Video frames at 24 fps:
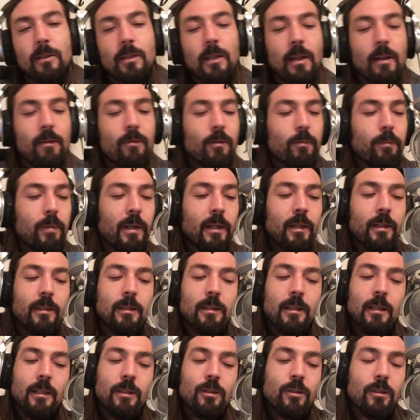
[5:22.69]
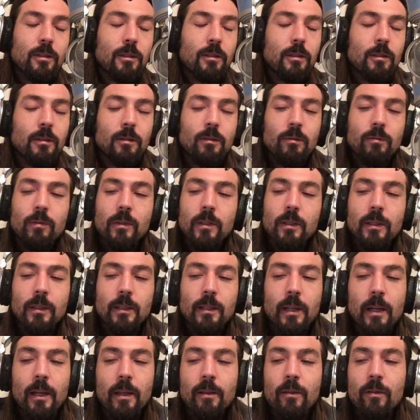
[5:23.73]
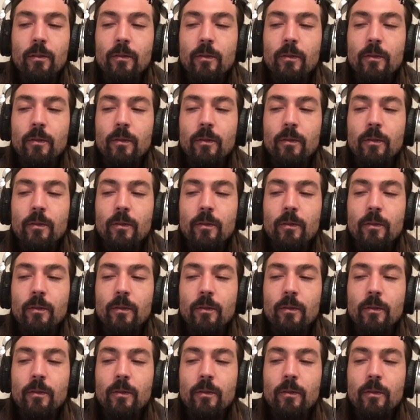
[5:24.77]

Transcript: I haven't paid attention to really either